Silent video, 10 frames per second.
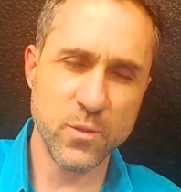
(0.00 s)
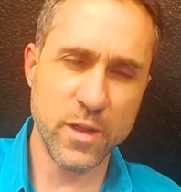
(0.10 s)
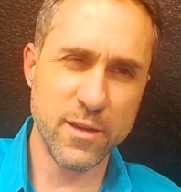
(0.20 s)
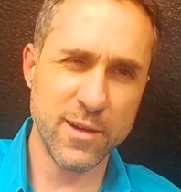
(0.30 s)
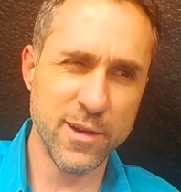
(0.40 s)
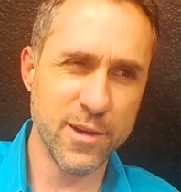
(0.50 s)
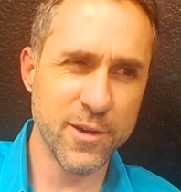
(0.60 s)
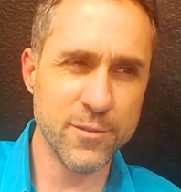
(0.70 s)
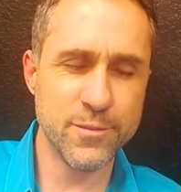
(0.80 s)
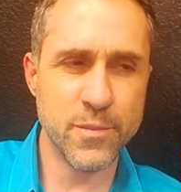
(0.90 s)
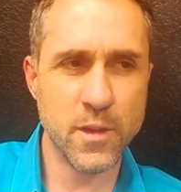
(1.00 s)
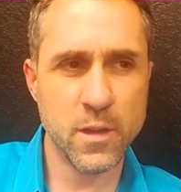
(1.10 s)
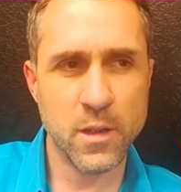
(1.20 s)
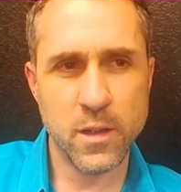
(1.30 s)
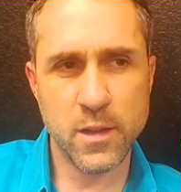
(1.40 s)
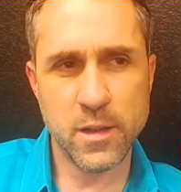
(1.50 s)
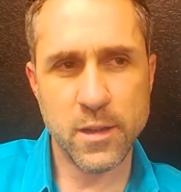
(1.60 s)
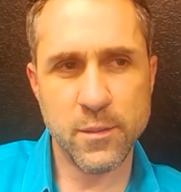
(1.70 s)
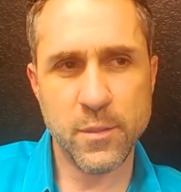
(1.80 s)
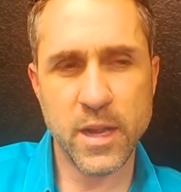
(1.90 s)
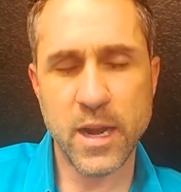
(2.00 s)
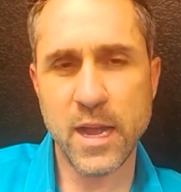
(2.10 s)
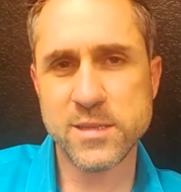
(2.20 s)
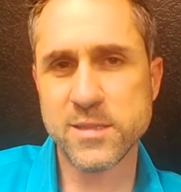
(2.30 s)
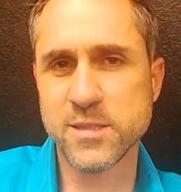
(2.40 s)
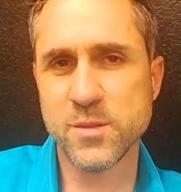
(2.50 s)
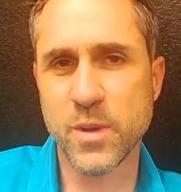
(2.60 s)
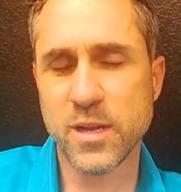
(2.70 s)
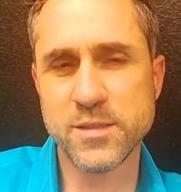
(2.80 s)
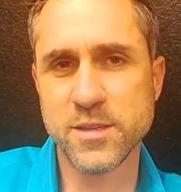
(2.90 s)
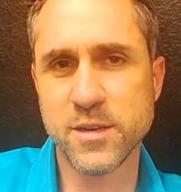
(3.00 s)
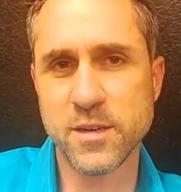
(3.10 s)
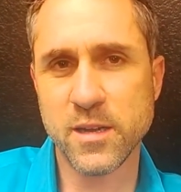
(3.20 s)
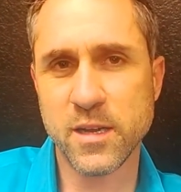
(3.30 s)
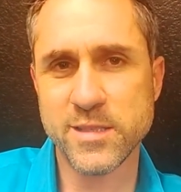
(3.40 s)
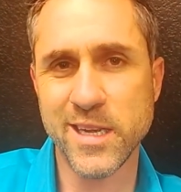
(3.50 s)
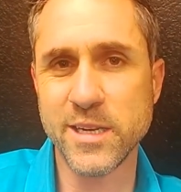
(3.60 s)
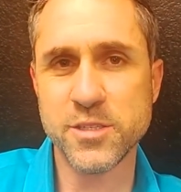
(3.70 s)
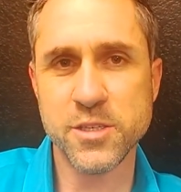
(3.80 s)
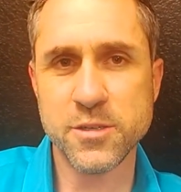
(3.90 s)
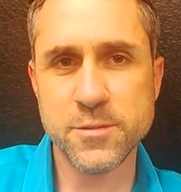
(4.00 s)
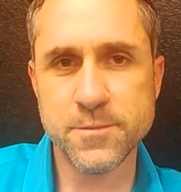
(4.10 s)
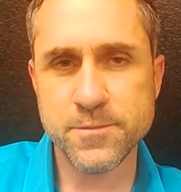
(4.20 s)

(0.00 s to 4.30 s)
Whether you're being asked to sponsor a teacher,